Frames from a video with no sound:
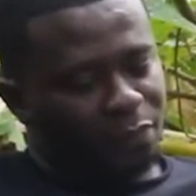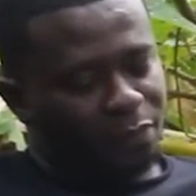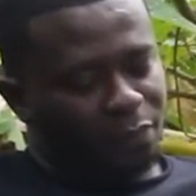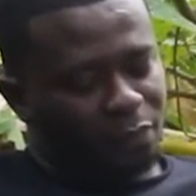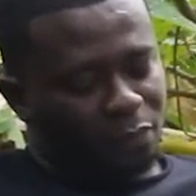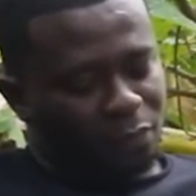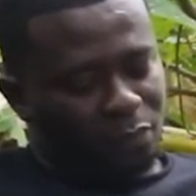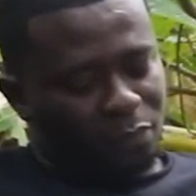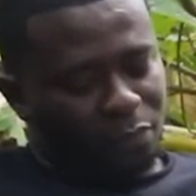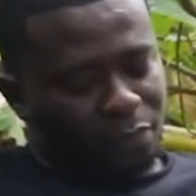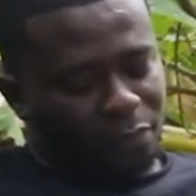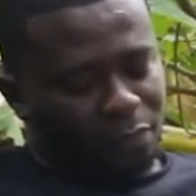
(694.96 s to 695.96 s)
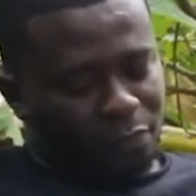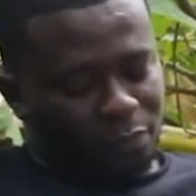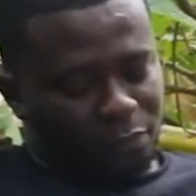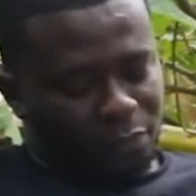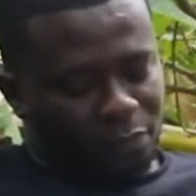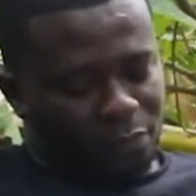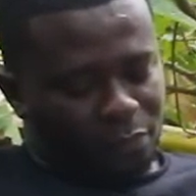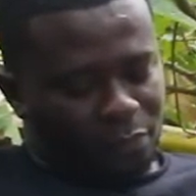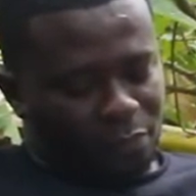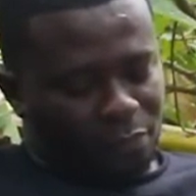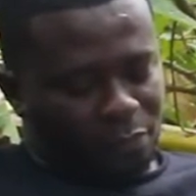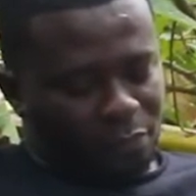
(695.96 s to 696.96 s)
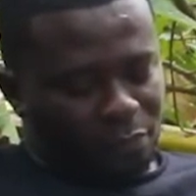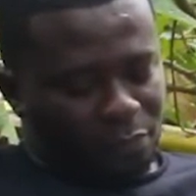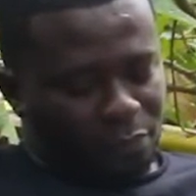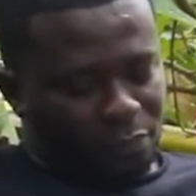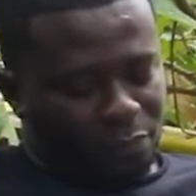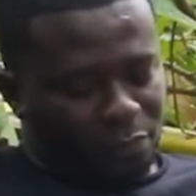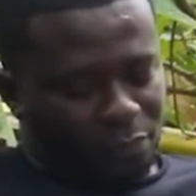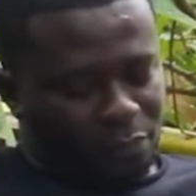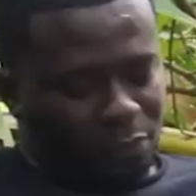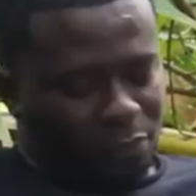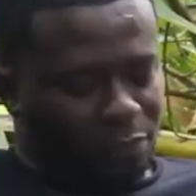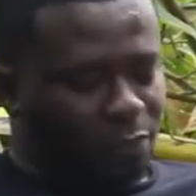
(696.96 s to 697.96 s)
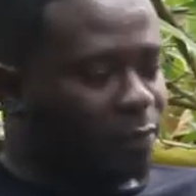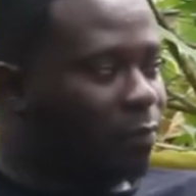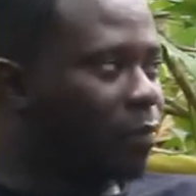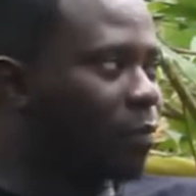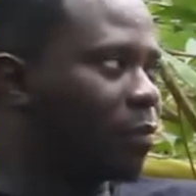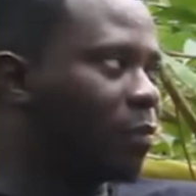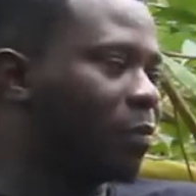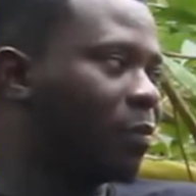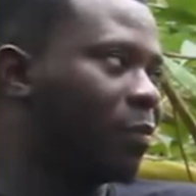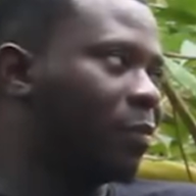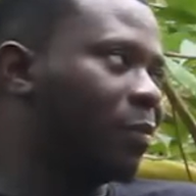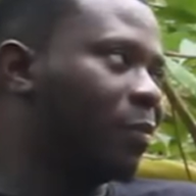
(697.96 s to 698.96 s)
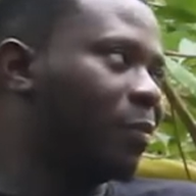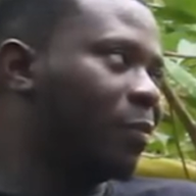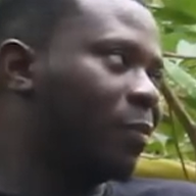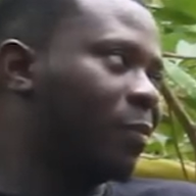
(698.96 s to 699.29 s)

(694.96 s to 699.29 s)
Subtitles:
The person shown says nothing.